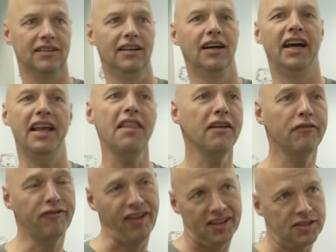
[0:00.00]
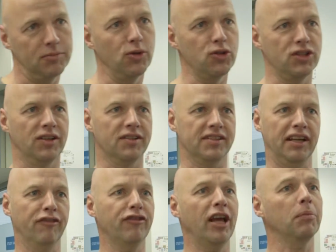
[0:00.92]
Uh, anything fast motion,
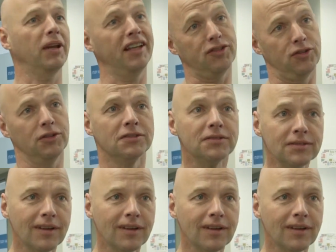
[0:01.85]
honestly. I fly planes too.